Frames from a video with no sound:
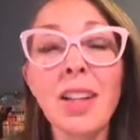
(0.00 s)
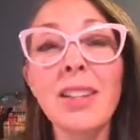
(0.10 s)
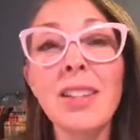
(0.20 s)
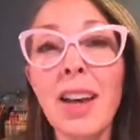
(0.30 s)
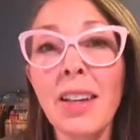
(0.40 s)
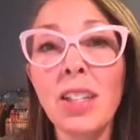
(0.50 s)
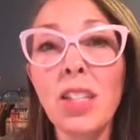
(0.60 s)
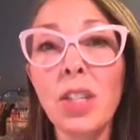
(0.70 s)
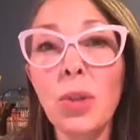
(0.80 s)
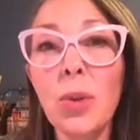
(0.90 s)
they decided
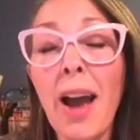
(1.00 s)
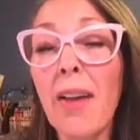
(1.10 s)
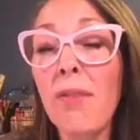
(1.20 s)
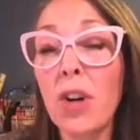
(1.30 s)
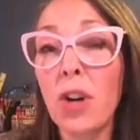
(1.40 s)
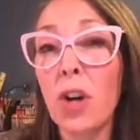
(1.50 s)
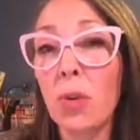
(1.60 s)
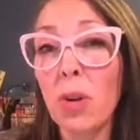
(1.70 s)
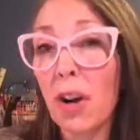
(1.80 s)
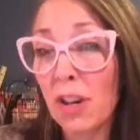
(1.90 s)
to have their
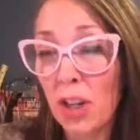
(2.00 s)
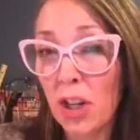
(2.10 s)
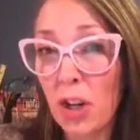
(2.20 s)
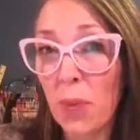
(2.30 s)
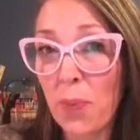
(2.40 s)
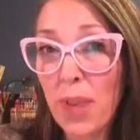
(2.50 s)
own art show.